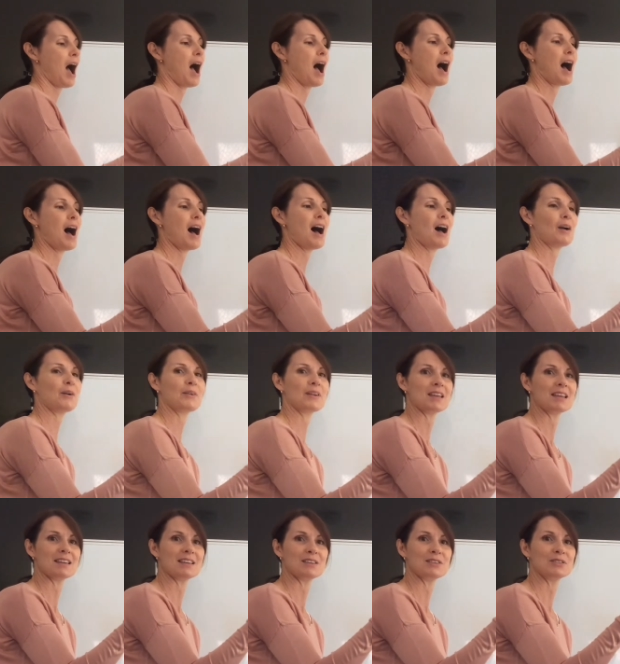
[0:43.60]
R. R
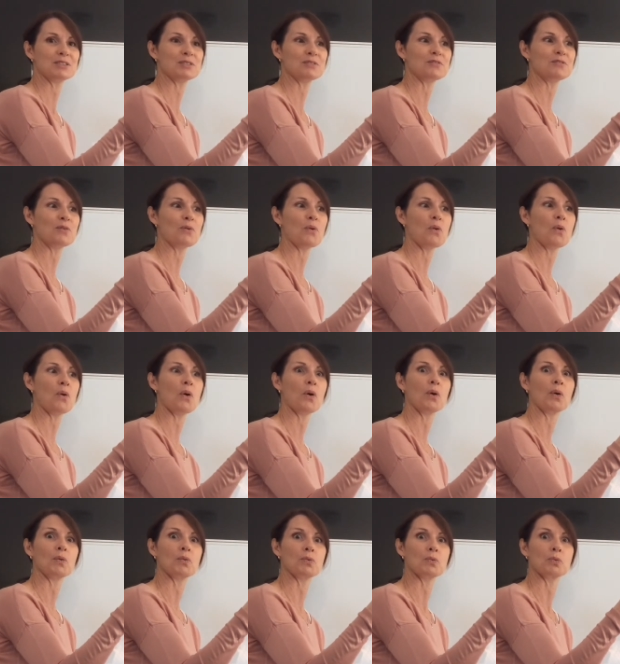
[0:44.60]
is
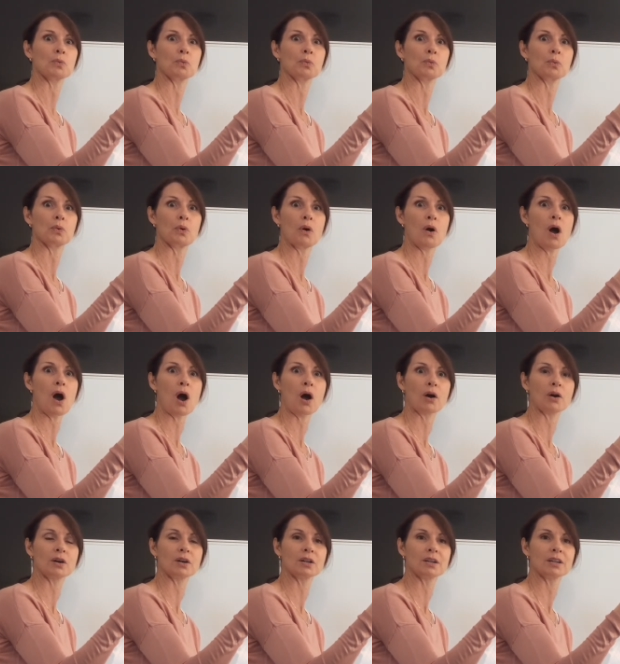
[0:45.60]
for
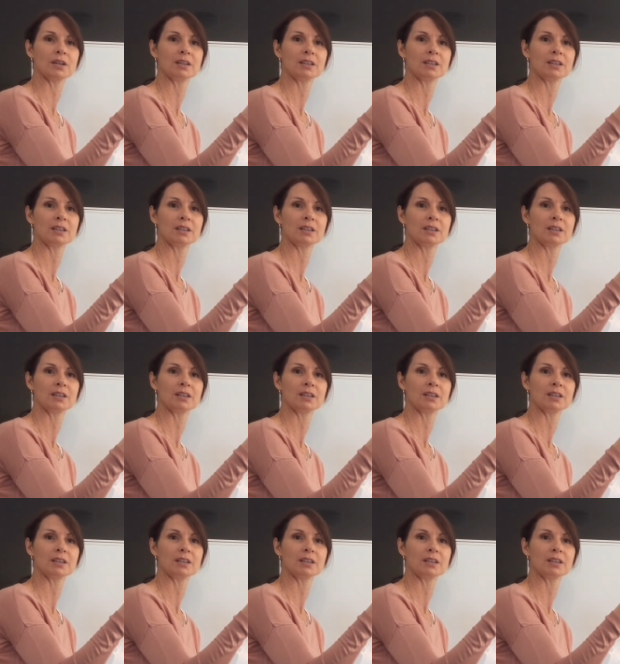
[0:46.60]
rock.